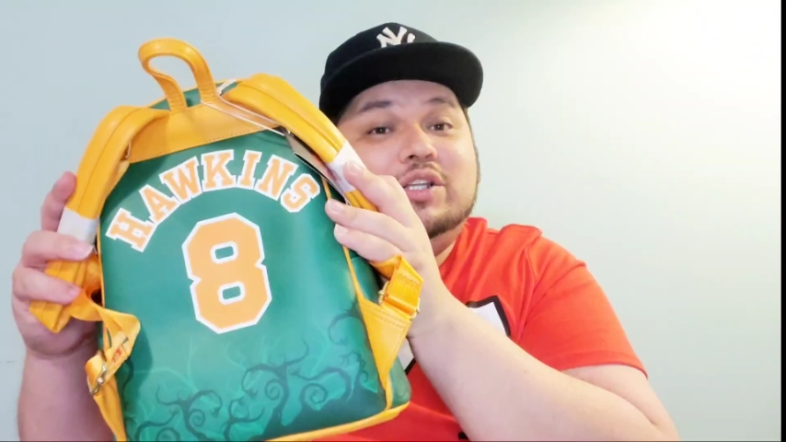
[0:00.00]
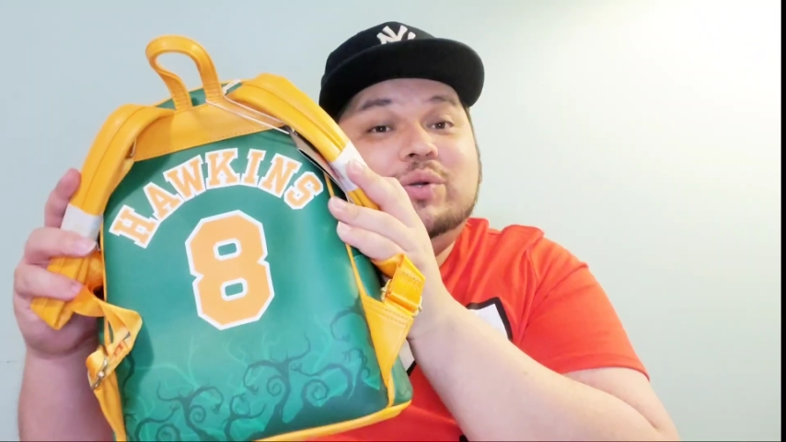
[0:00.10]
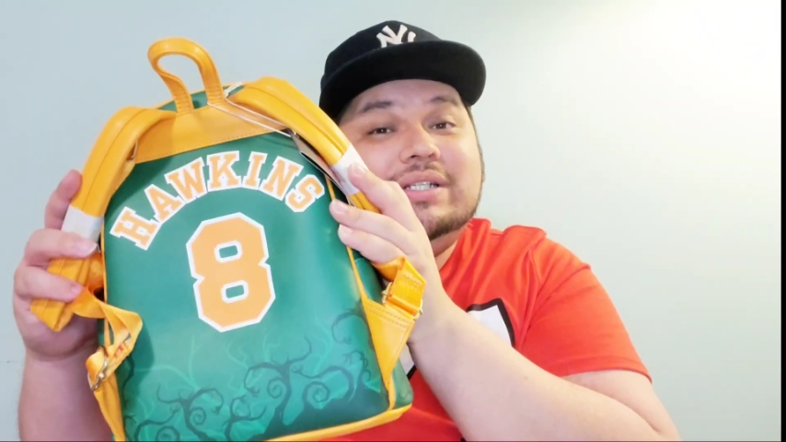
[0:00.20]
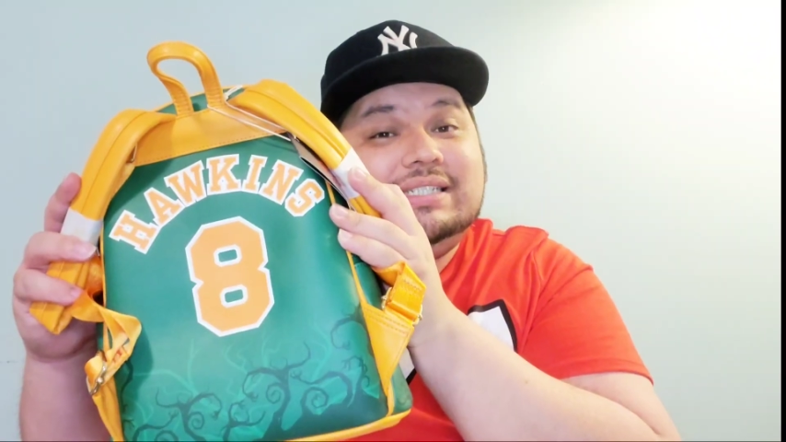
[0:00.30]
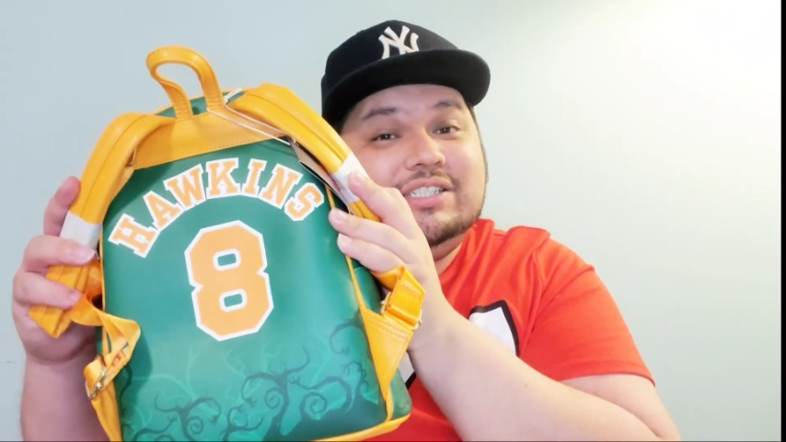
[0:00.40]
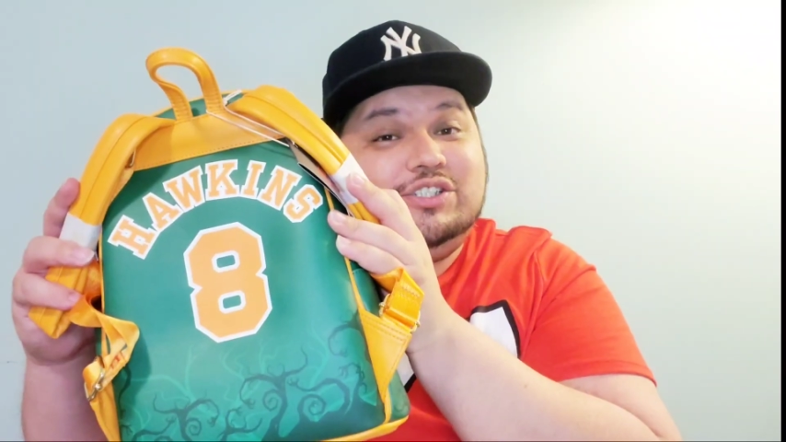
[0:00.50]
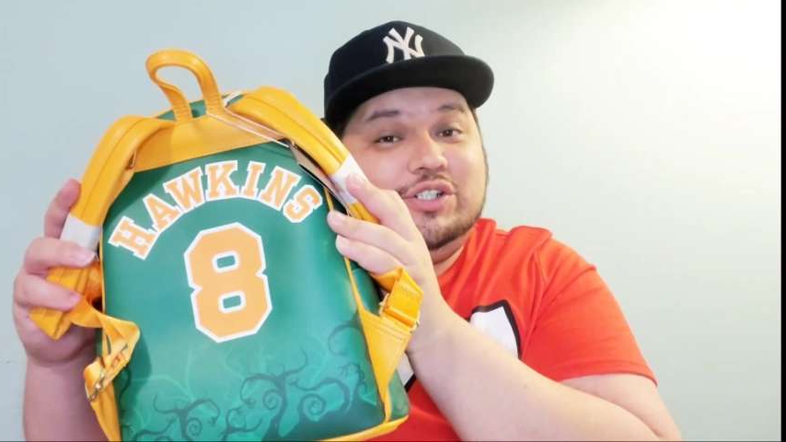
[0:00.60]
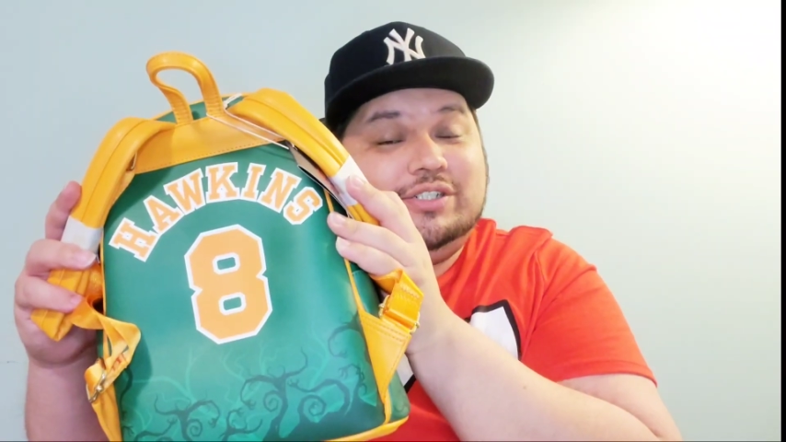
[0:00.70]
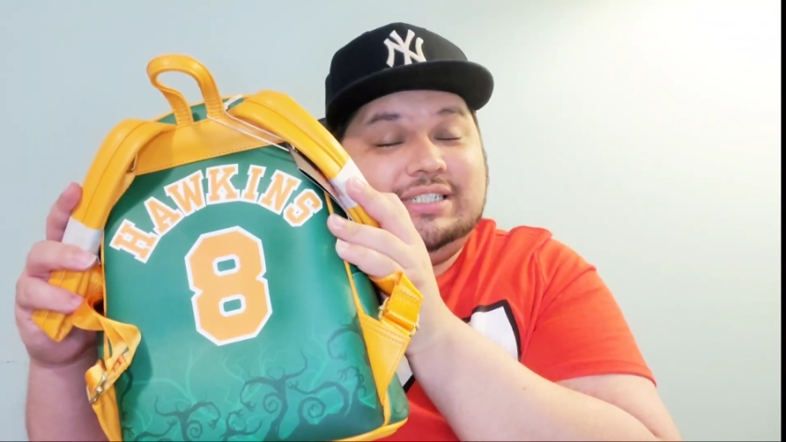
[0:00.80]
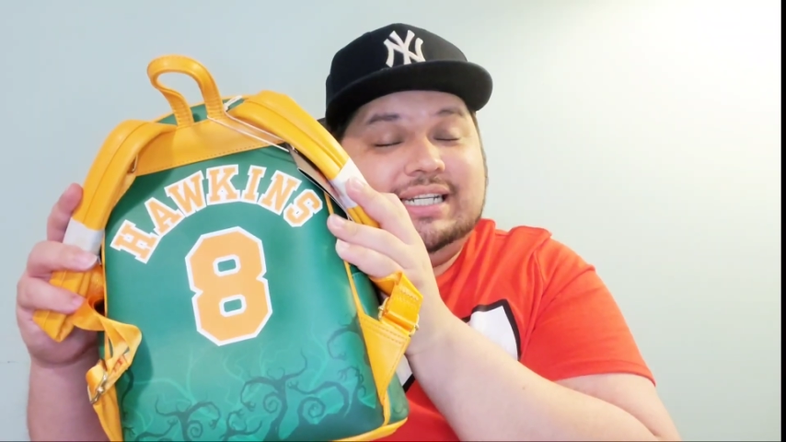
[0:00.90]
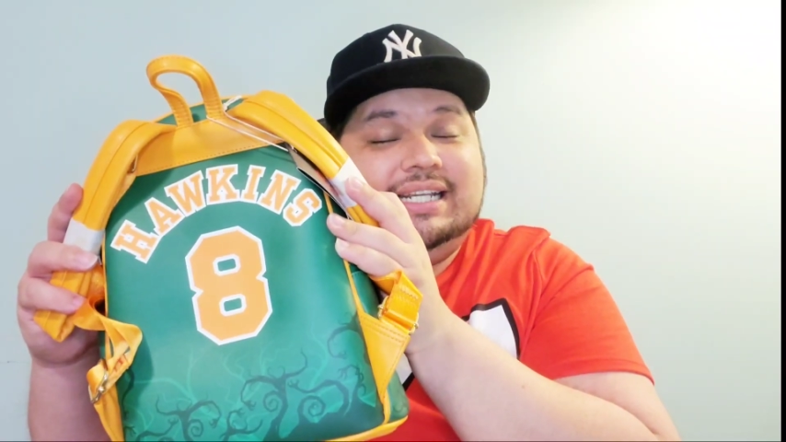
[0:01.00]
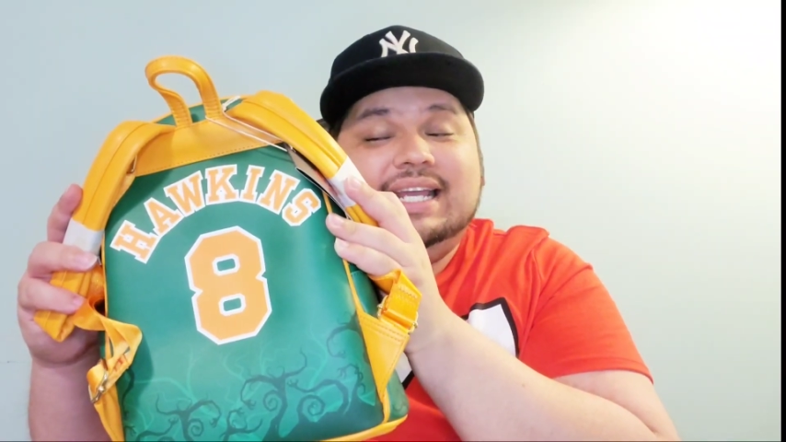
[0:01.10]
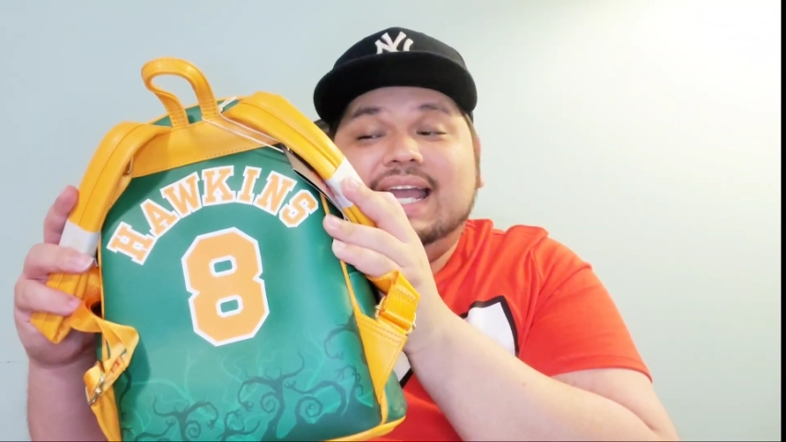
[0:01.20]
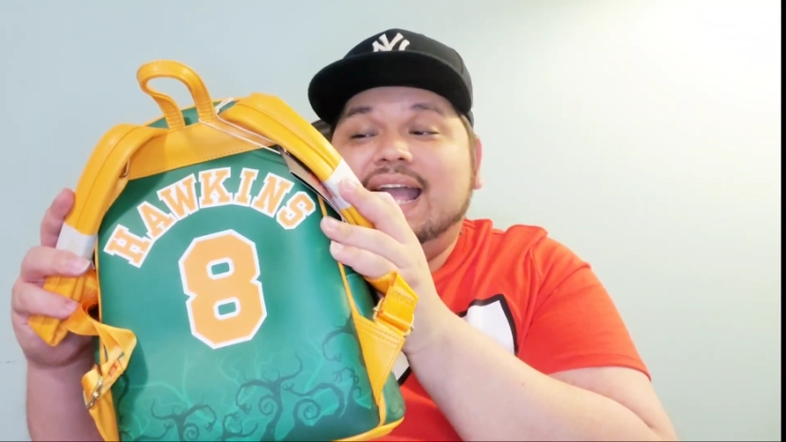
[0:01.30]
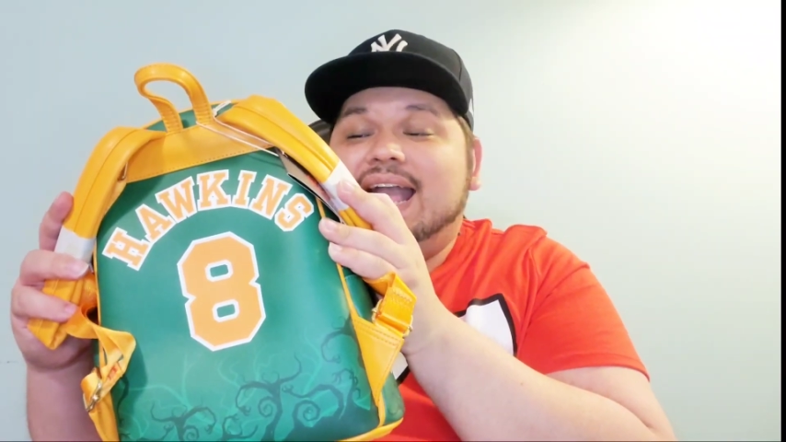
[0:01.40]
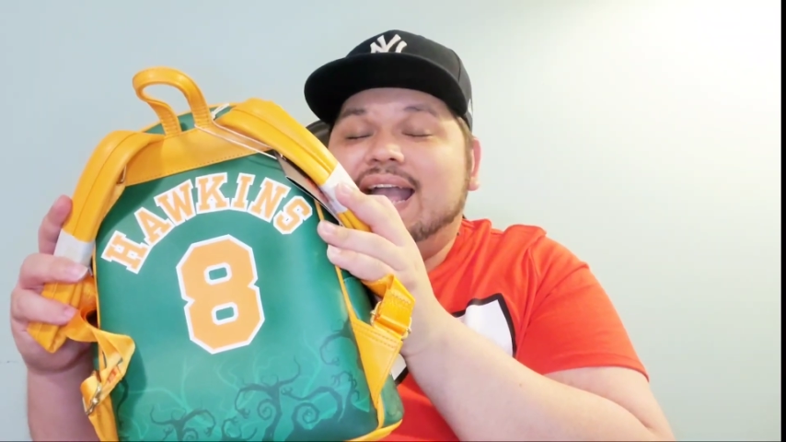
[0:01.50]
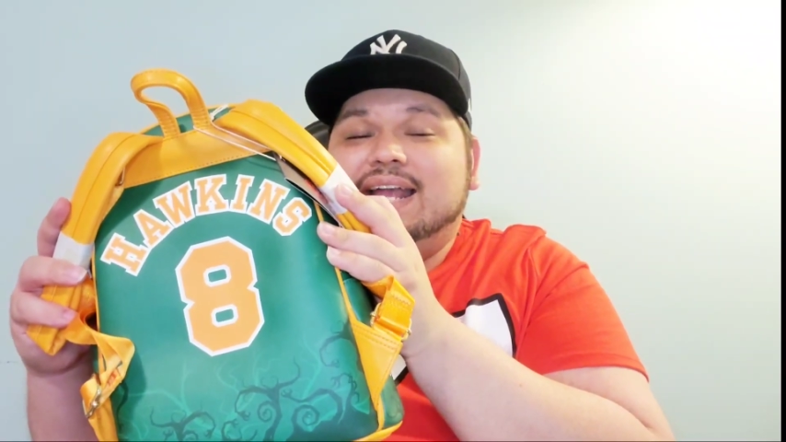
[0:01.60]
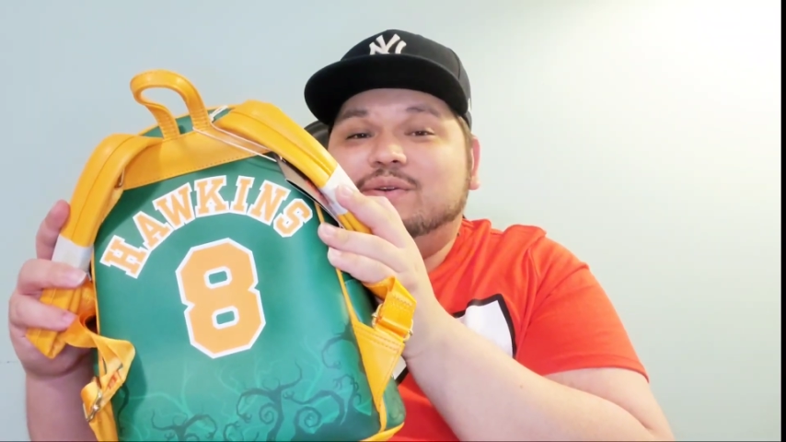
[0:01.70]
Lucas's jersey. And